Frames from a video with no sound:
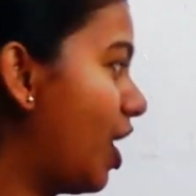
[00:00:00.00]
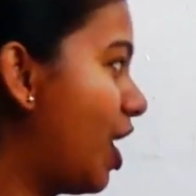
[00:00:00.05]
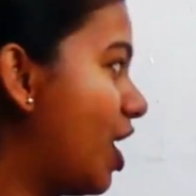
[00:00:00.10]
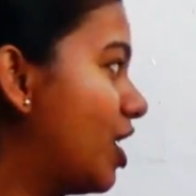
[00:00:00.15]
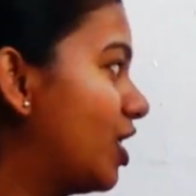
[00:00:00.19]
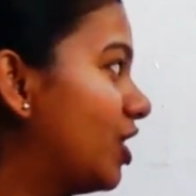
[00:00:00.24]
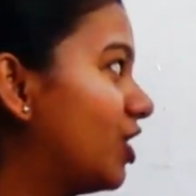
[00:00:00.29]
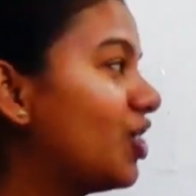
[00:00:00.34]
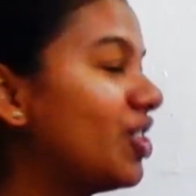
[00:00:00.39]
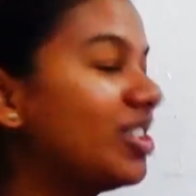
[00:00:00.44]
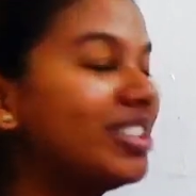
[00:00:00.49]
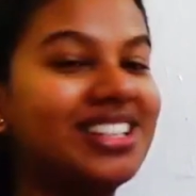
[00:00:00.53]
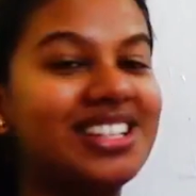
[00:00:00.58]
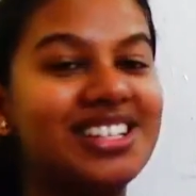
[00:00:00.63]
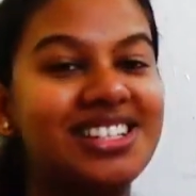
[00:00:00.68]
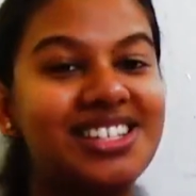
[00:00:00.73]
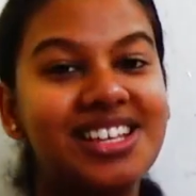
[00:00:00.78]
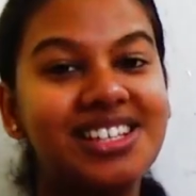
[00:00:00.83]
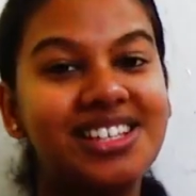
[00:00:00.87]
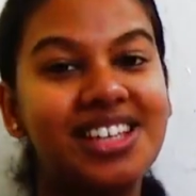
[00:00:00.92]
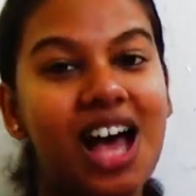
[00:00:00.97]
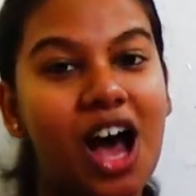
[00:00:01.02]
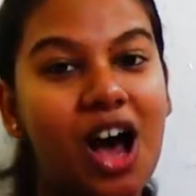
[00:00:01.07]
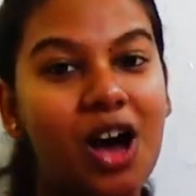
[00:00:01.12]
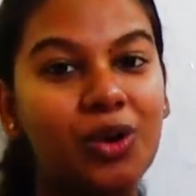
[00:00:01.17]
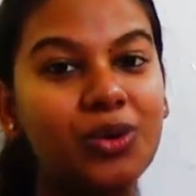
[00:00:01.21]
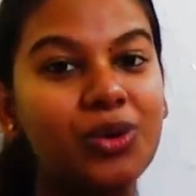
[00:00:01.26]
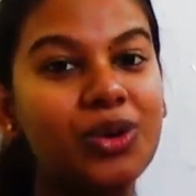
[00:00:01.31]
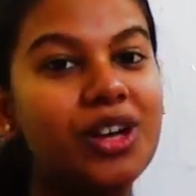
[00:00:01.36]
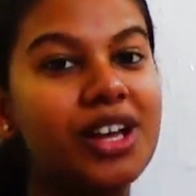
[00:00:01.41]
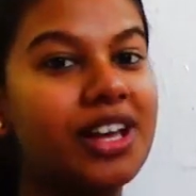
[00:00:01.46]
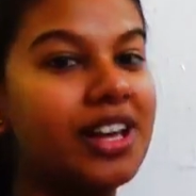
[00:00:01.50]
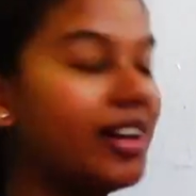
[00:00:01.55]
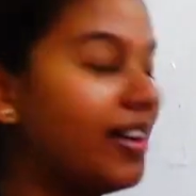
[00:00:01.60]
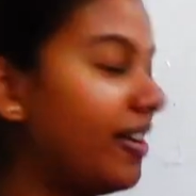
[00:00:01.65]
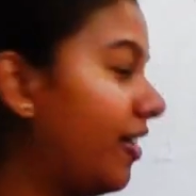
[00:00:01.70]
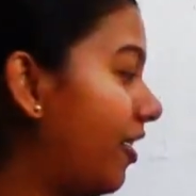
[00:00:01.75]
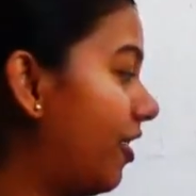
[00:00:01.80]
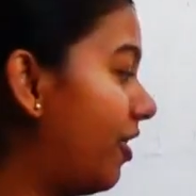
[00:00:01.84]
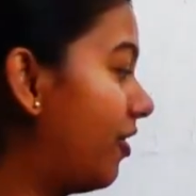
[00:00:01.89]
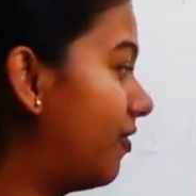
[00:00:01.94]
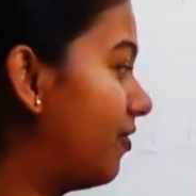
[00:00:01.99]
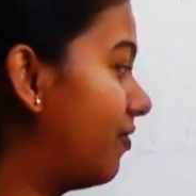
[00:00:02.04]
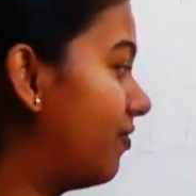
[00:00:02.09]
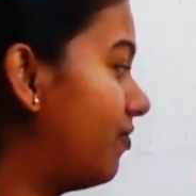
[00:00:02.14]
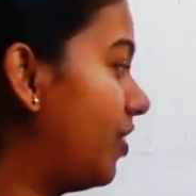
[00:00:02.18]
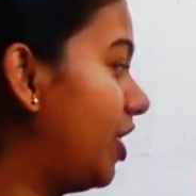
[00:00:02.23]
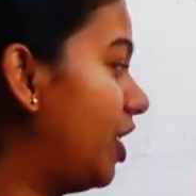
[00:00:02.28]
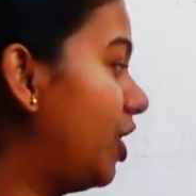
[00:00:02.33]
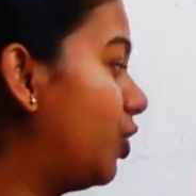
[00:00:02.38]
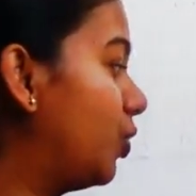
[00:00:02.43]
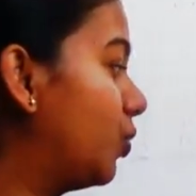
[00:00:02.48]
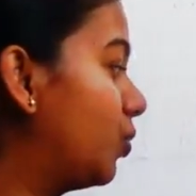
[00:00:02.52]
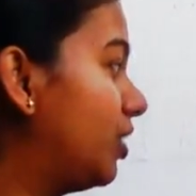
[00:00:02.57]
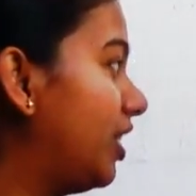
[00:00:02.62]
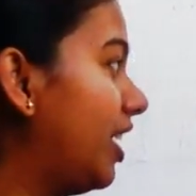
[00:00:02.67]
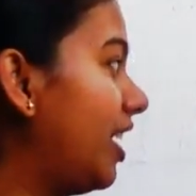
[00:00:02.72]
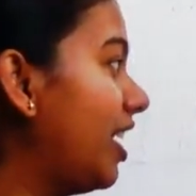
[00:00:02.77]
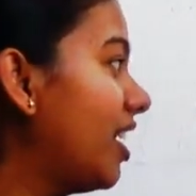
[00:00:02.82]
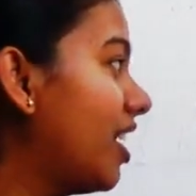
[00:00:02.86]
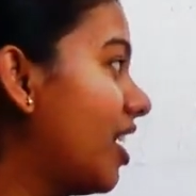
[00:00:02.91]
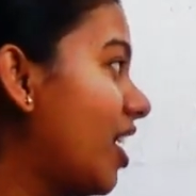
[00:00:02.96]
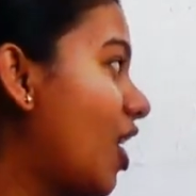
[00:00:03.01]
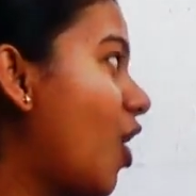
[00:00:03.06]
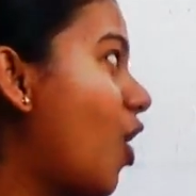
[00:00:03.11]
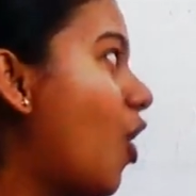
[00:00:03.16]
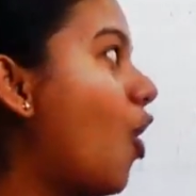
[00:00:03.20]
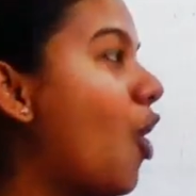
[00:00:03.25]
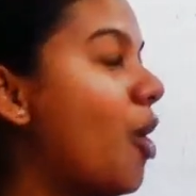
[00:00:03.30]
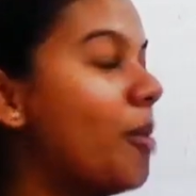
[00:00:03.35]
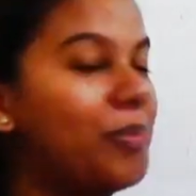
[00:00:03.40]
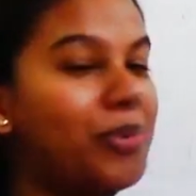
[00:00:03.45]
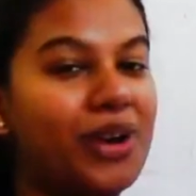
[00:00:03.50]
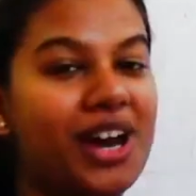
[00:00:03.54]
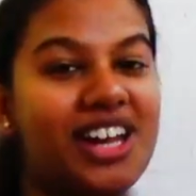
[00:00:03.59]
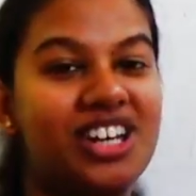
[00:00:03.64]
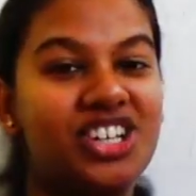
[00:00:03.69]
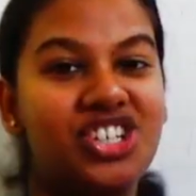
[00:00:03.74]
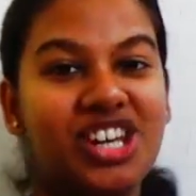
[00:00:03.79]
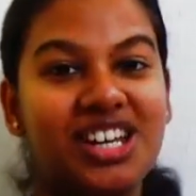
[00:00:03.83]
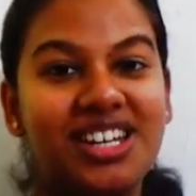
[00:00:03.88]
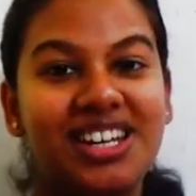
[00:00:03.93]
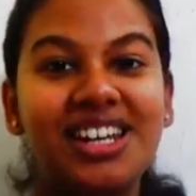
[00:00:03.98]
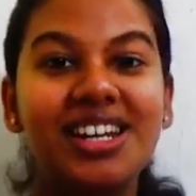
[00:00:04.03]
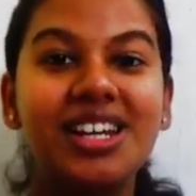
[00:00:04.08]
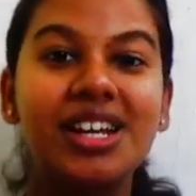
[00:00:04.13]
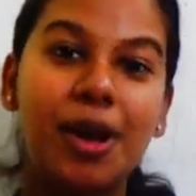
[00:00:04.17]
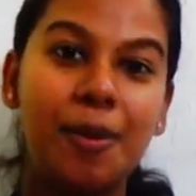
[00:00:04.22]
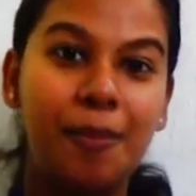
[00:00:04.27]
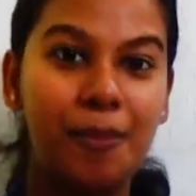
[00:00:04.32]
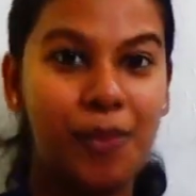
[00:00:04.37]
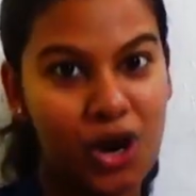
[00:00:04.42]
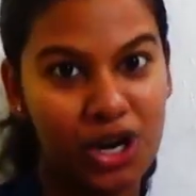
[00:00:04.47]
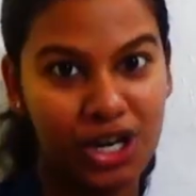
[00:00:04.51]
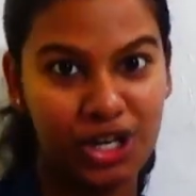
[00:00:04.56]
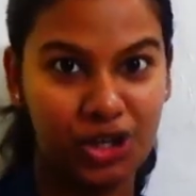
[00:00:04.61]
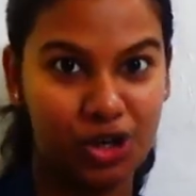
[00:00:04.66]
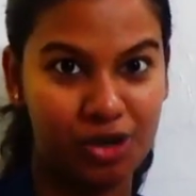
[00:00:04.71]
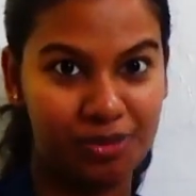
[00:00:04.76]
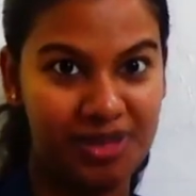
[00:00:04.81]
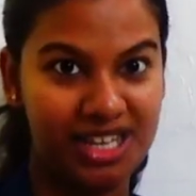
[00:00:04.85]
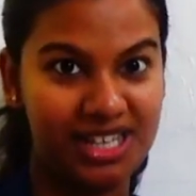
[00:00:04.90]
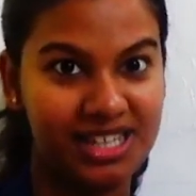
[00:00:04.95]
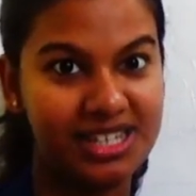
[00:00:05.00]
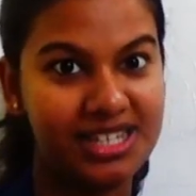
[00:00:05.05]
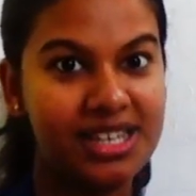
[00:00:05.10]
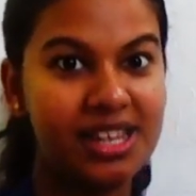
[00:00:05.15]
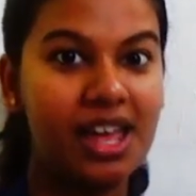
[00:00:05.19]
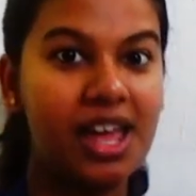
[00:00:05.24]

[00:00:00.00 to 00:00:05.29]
So this is how we do the operation in polynomials.